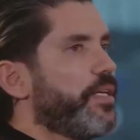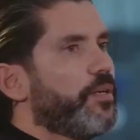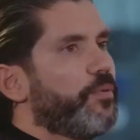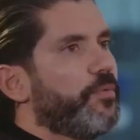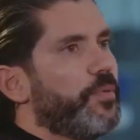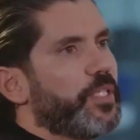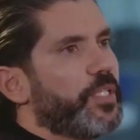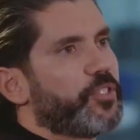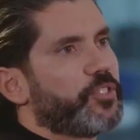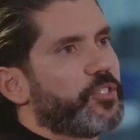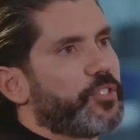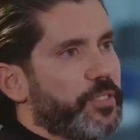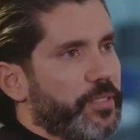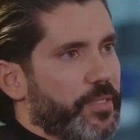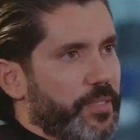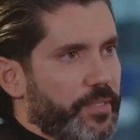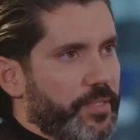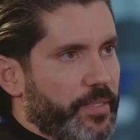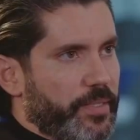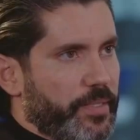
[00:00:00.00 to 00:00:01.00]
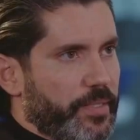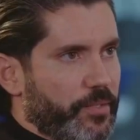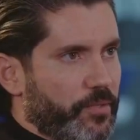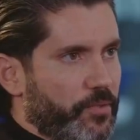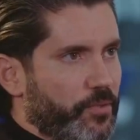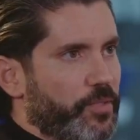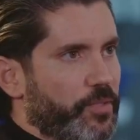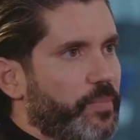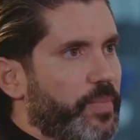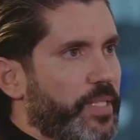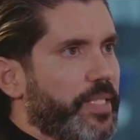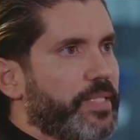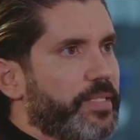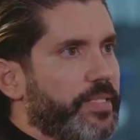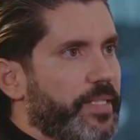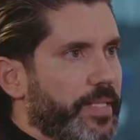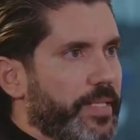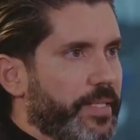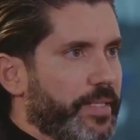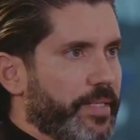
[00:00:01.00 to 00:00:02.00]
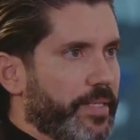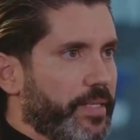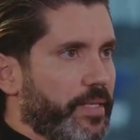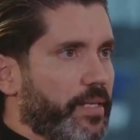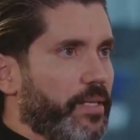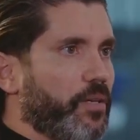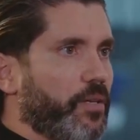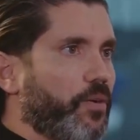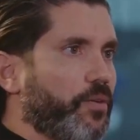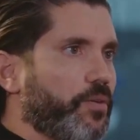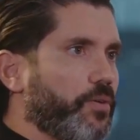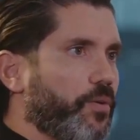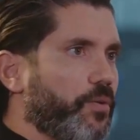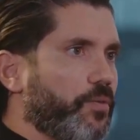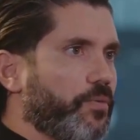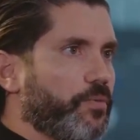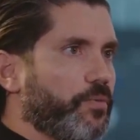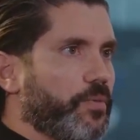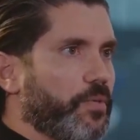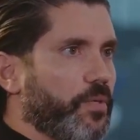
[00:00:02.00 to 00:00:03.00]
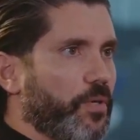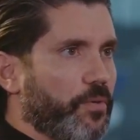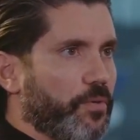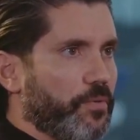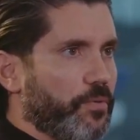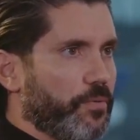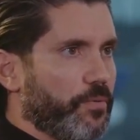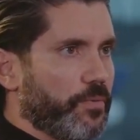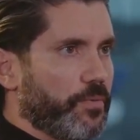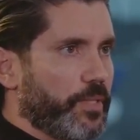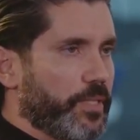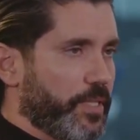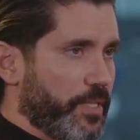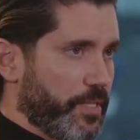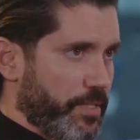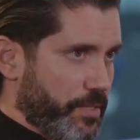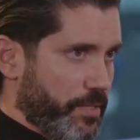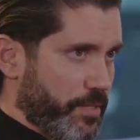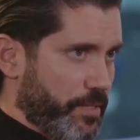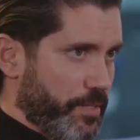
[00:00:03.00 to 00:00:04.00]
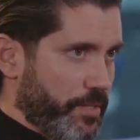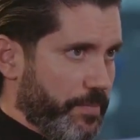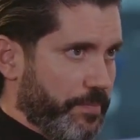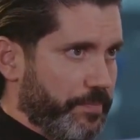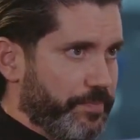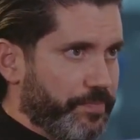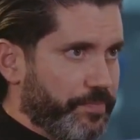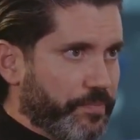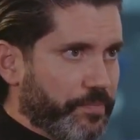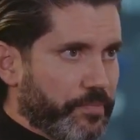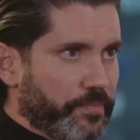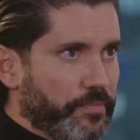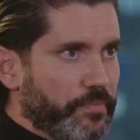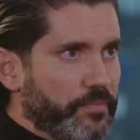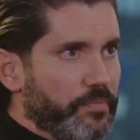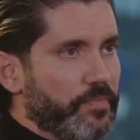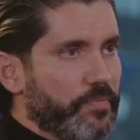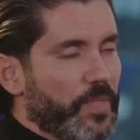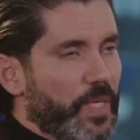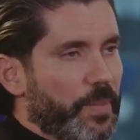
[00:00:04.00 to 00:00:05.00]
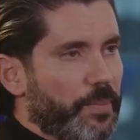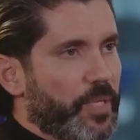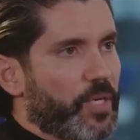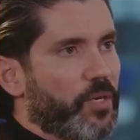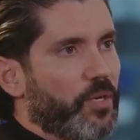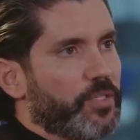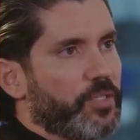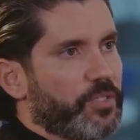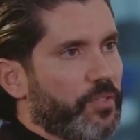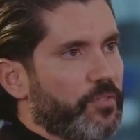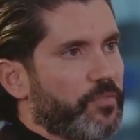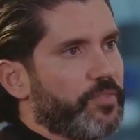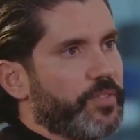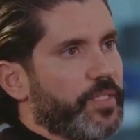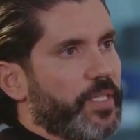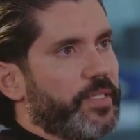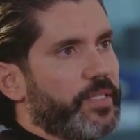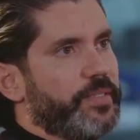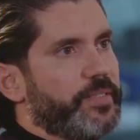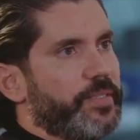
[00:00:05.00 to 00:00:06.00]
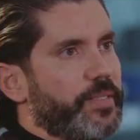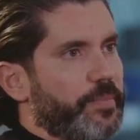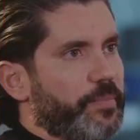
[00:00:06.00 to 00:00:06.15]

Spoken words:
which could be yielding low returns because of the